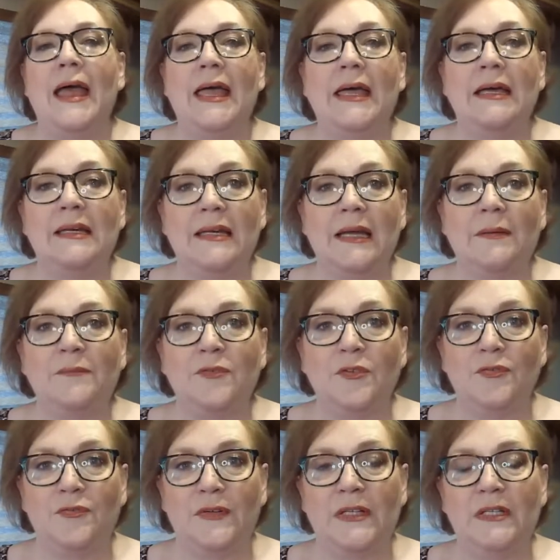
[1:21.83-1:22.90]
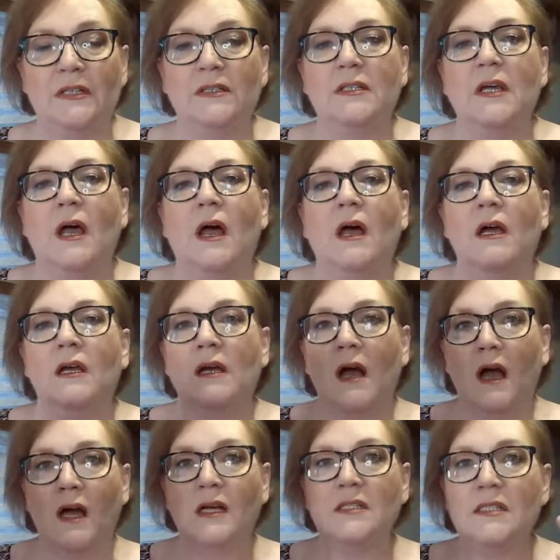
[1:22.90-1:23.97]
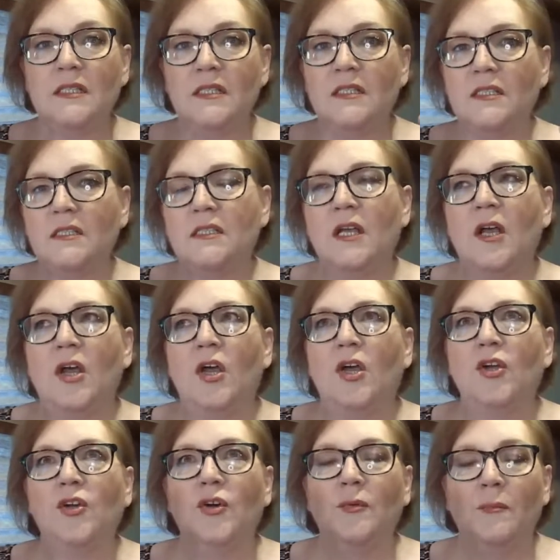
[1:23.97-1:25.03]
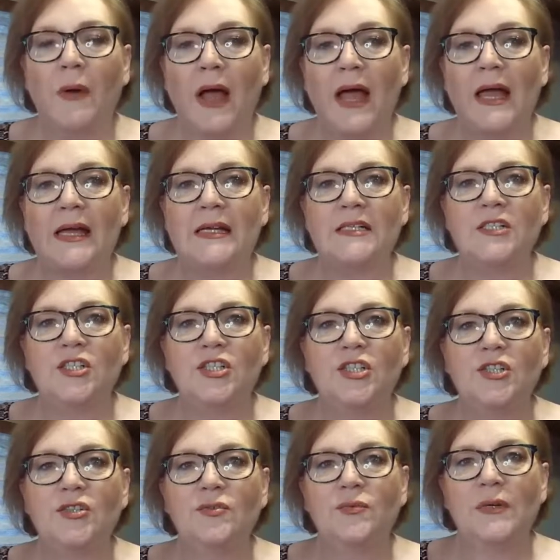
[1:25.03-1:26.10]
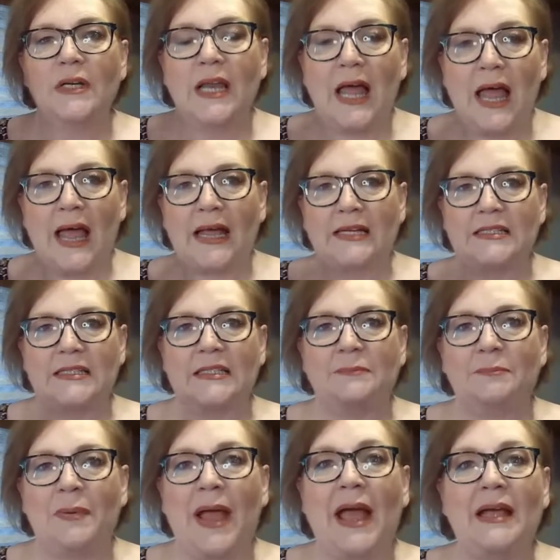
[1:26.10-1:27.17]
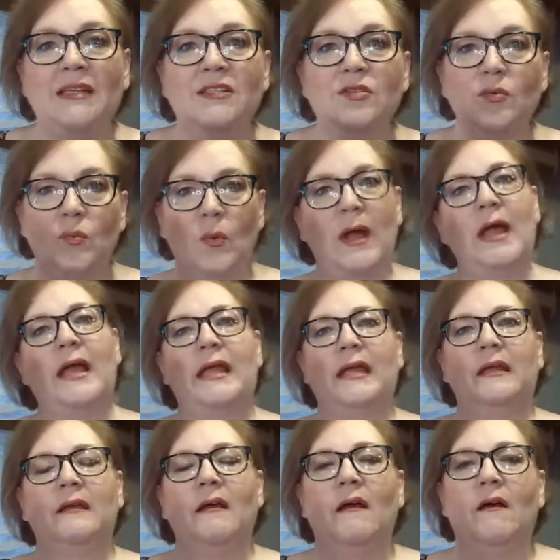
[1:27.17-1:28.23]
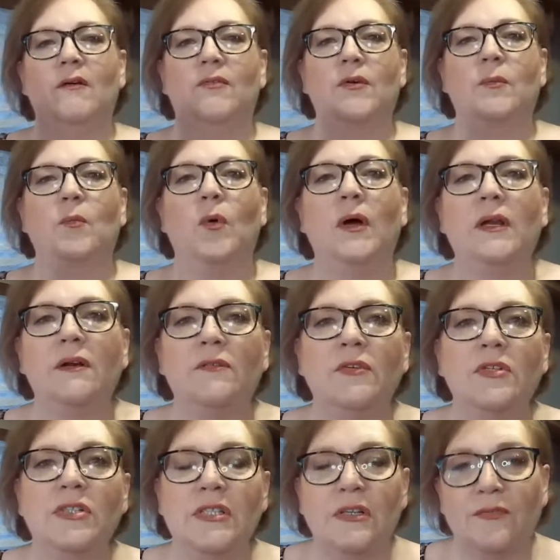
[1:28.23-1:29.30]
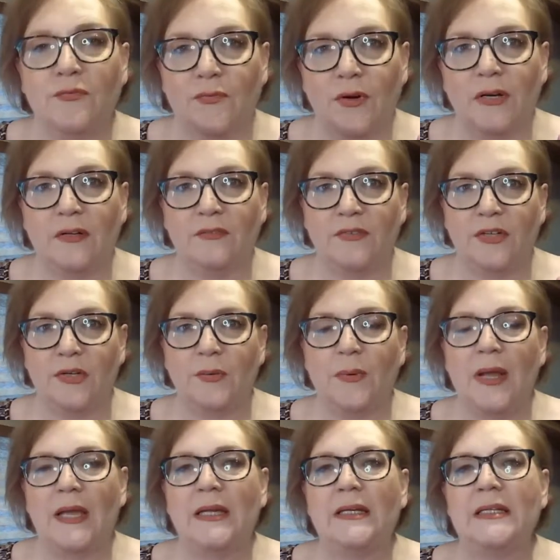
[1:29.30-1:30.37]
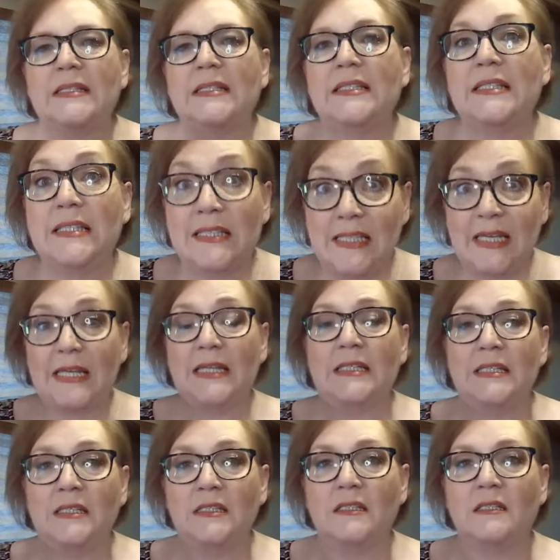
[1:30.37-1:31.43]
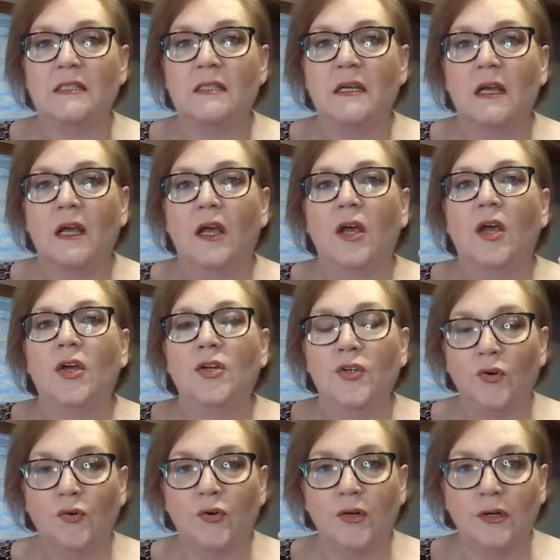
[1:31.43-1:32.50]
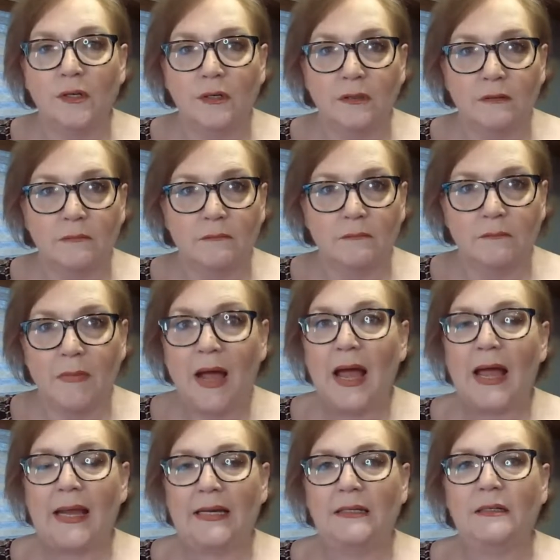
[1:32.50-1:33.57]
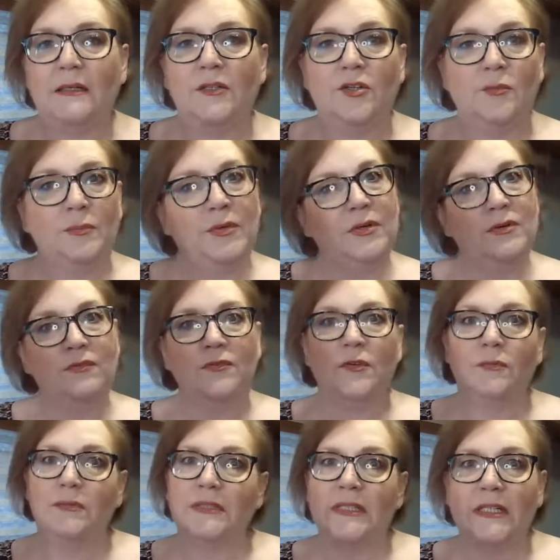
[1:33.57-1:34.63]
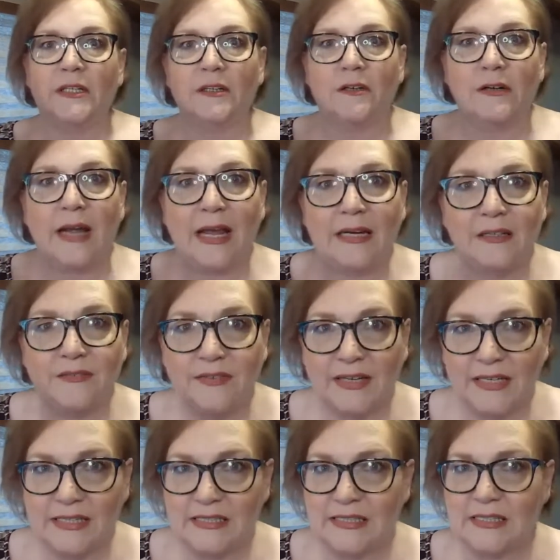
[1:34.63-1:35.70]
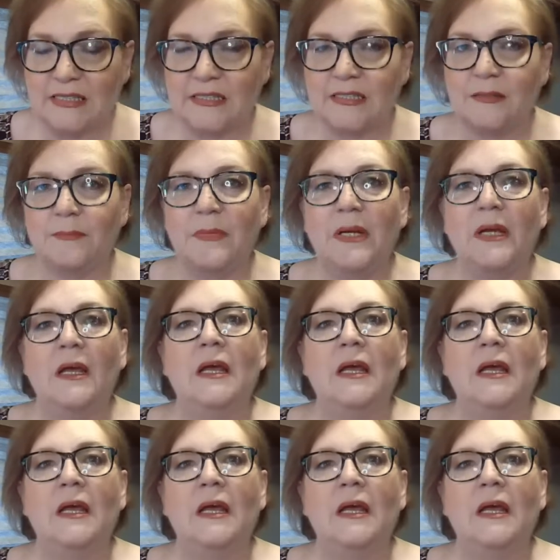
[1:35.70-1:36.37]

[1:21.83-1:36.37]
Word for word: and I'm fulfilled, causes your mind to relax. It backs away from whatever's in front of you and it sends your mind, your beautiful reticular activating system,